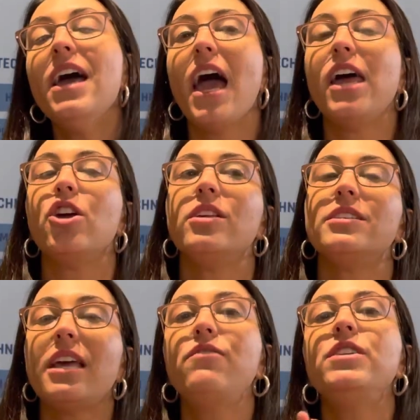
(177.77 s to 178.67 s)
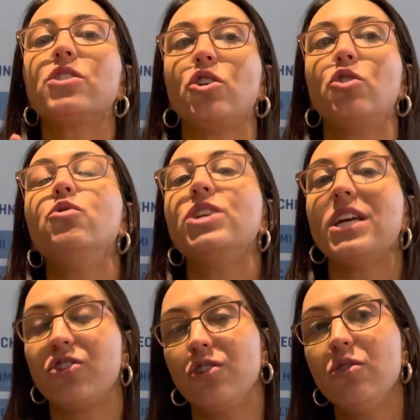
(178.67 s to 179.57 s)
And safety is a huge
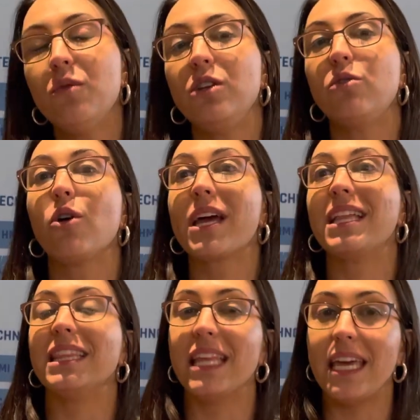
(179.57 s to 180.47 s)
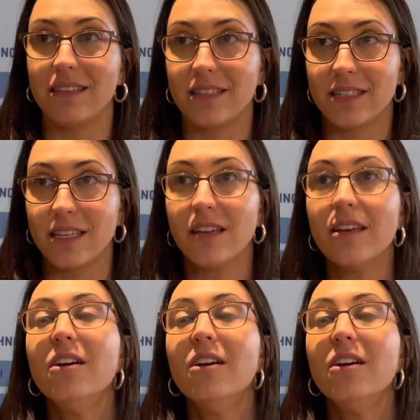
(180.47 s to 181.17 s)
issue when you look at latency.